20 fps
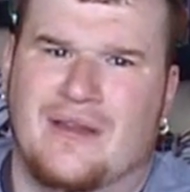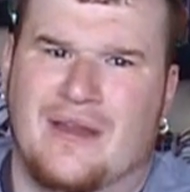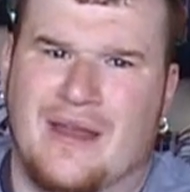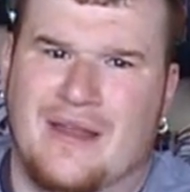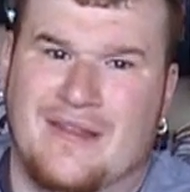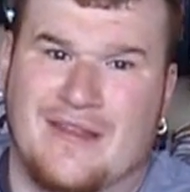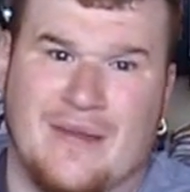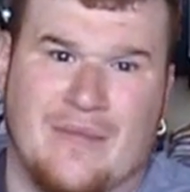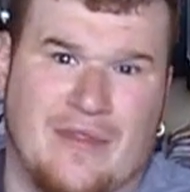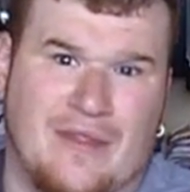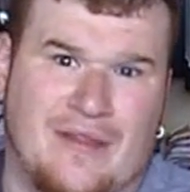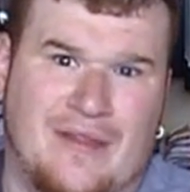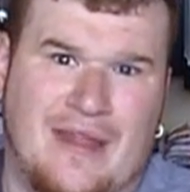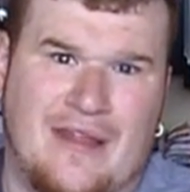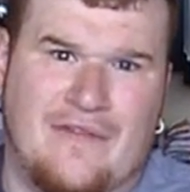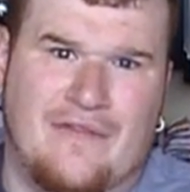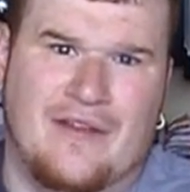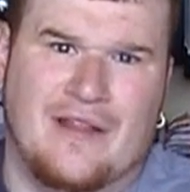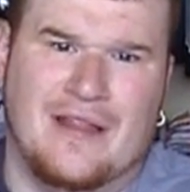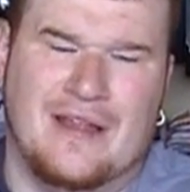and some of the
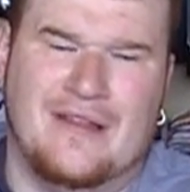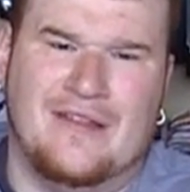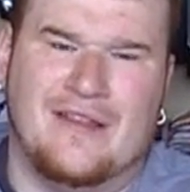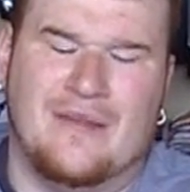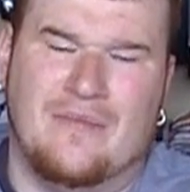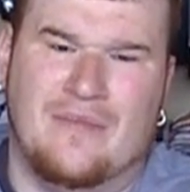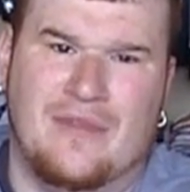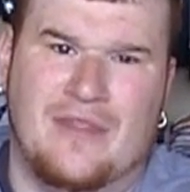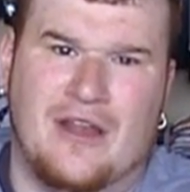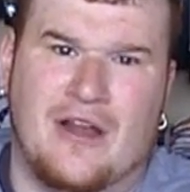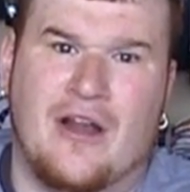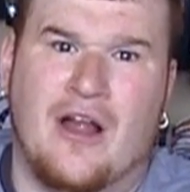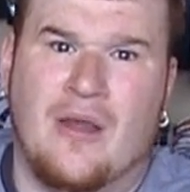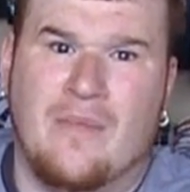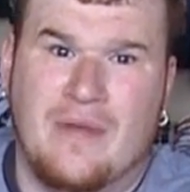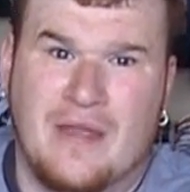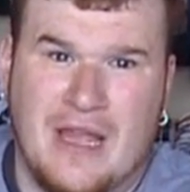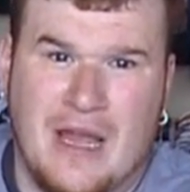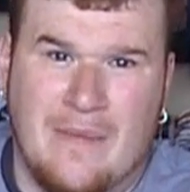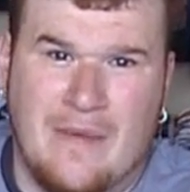dead villains, and they're
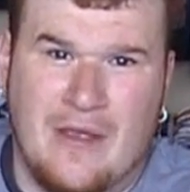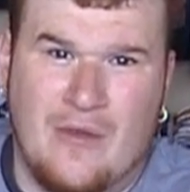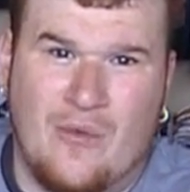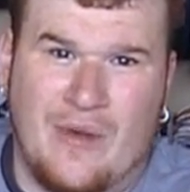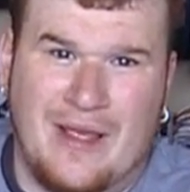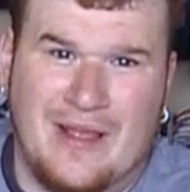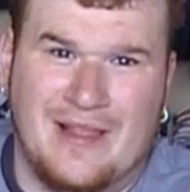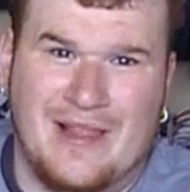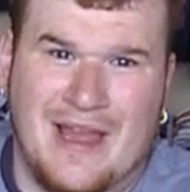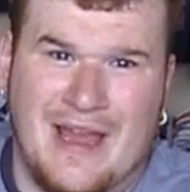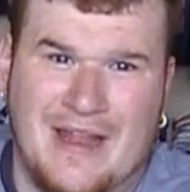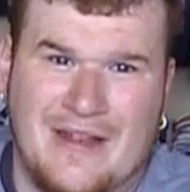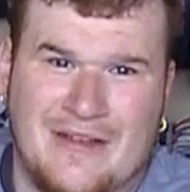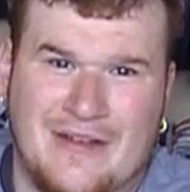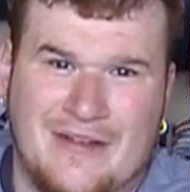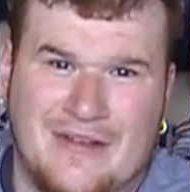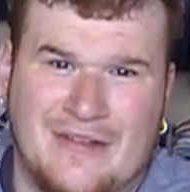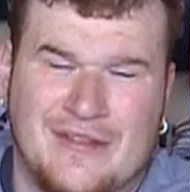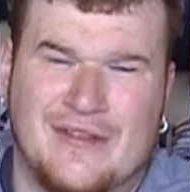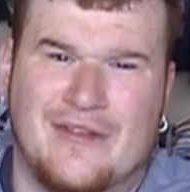all becoming White
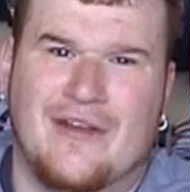Lanterns.